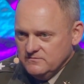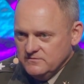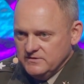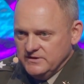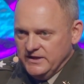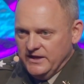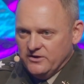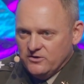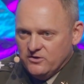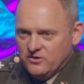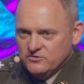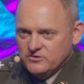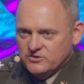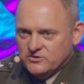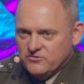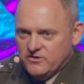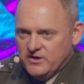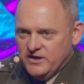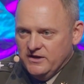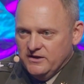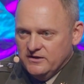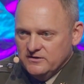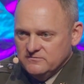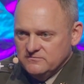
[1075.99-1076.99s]
down on the
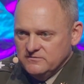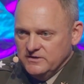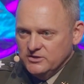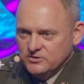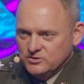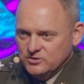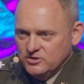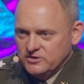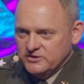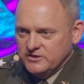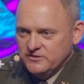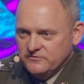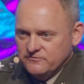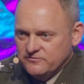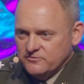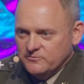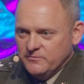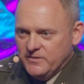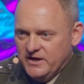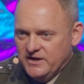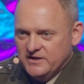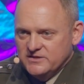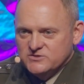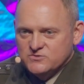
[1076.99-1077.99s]
ground and looking for
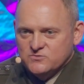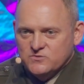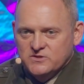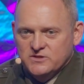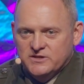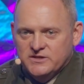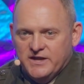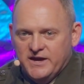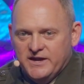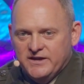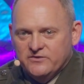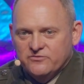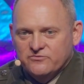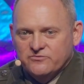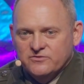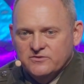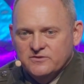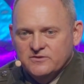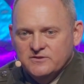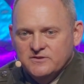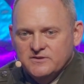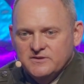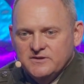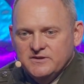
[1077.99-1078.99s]
mines with a knife.
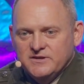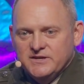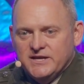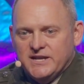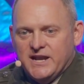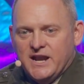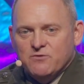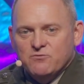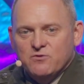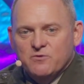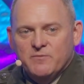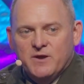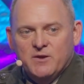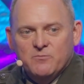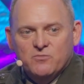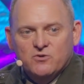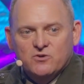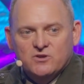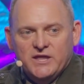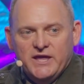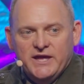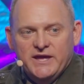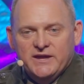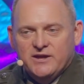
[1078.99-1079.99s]
And I
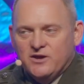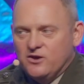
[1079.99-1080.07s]
remember laying